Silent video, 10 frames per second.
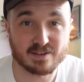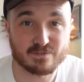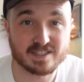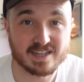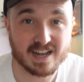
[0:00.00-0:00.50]
is a
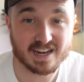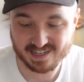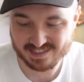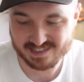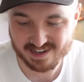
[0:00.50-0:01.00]
Physique
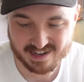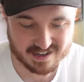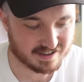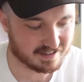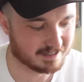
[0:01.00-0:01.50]

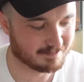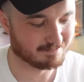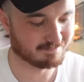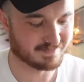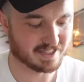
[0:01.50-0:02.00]
Alliante.
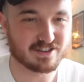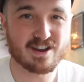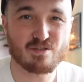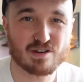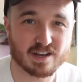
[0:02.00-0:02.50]
There's
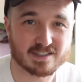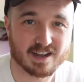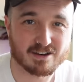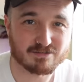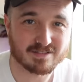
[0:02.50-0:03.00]
no
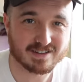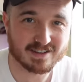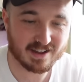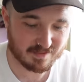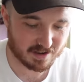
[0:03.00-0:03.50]
cutout.
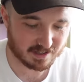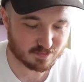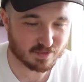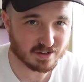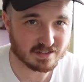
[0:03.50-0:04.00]
In my
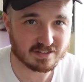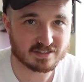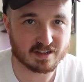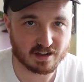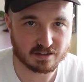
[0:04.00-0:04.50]

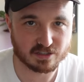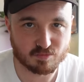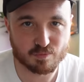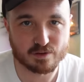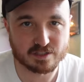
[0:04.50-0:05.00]
experience, I do
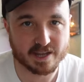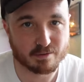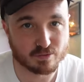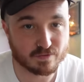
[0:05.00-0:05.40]
prefer saddles